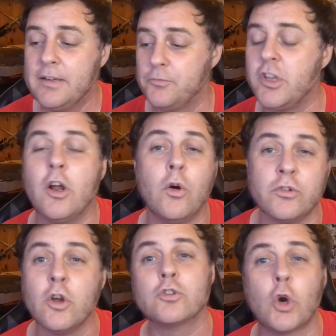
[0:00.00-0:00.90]
you know,
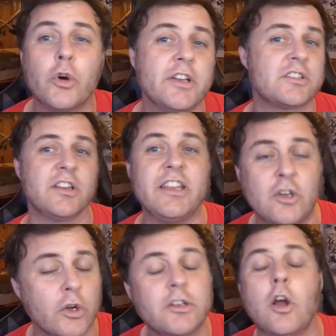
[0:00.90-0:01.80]
notoriously
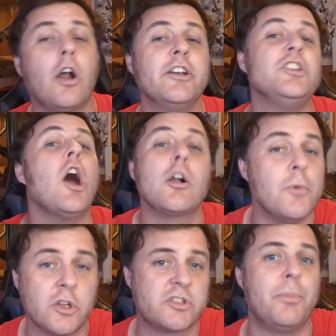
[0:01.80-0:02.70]
good card
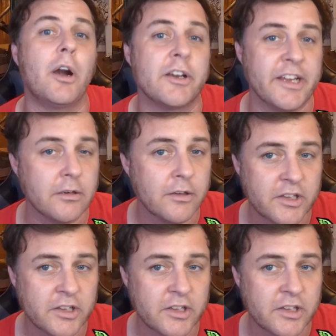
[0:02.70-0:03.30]
Yawgmoth's Bargain,